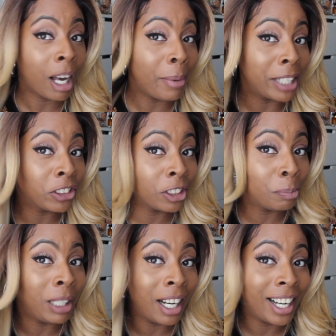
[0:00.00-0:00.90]
about this
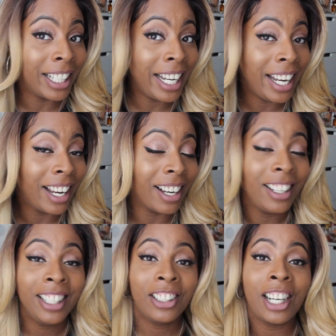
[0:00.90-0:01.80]
blonde hair
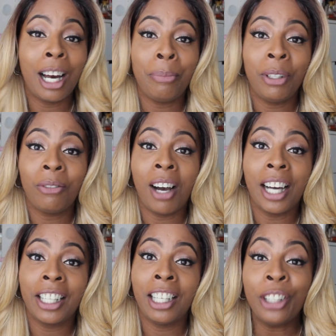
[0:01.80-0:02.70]
that I've been
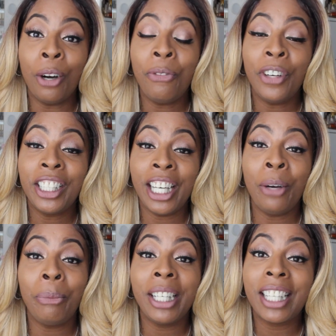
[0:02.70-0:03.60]
rocking. Don't
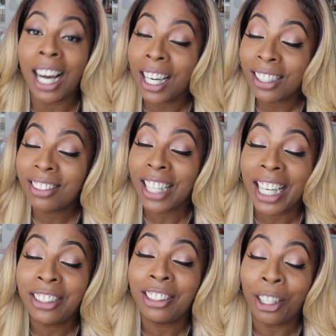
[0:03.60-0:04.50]
forget, we gotta
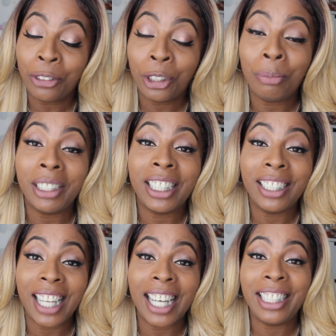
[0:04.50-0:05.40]
stay socially
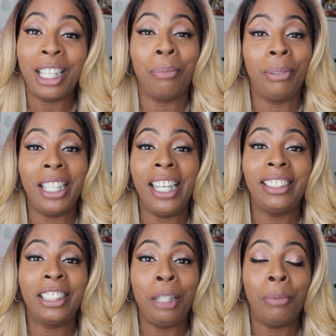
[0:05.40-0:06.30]
connected.
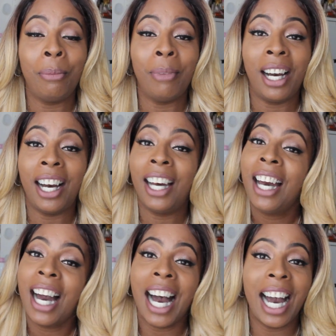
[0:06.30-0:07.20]
Please keep in mind,
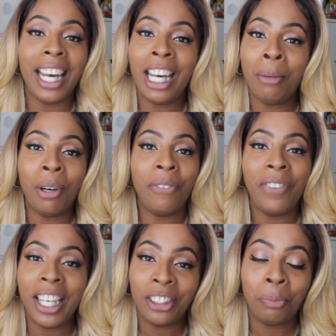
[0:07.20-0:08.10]
I am on
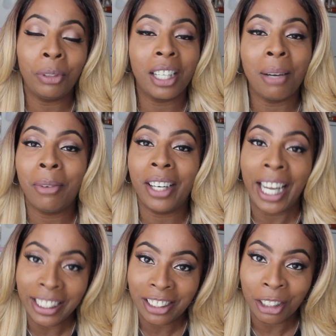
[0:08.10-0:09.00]
Facebook, I'm on
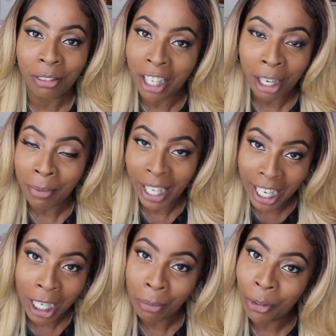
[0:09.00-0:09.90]
Instagram,
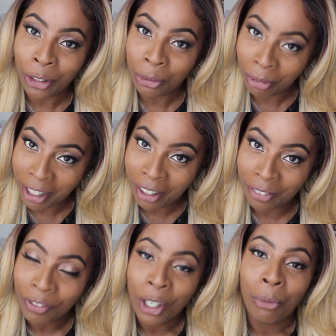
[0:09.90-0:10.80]
and I'm on Twitter
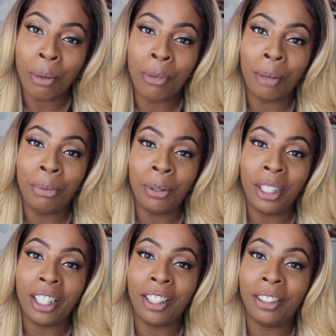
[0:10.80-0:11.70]
with more
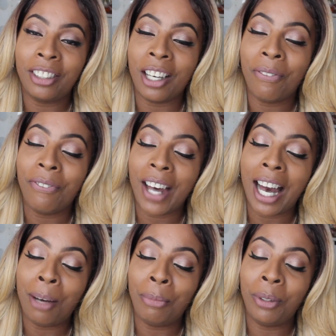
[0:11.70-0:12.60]
beauty alerts and
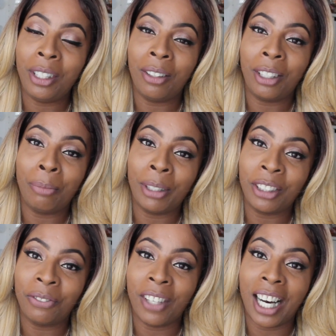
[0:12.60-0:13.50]
fab beauty on a
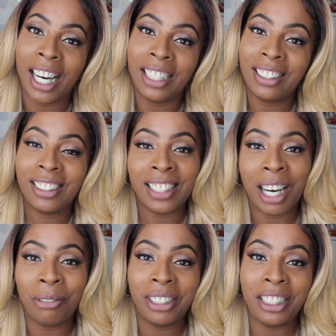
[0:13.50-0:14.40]
budget finds. So
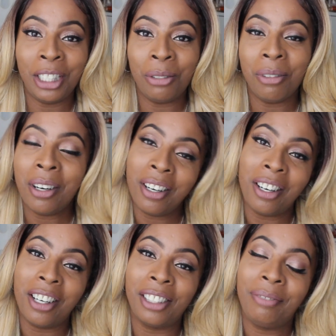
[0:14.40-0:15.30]
I will see you
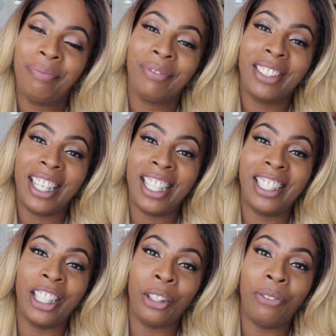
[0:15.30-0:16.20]
all in
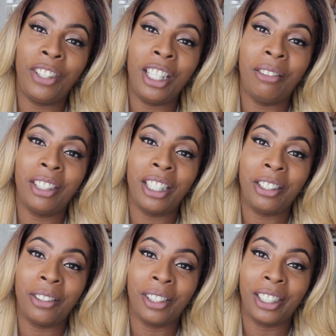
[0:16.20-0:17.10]
another video
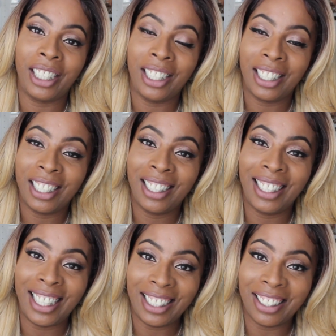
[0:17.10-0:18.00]
again shortly.
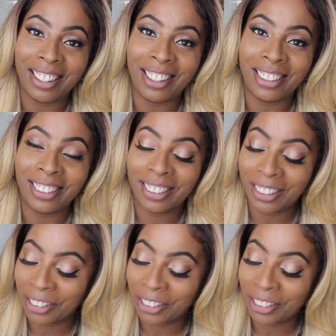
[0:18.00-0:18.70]
Later, dolls.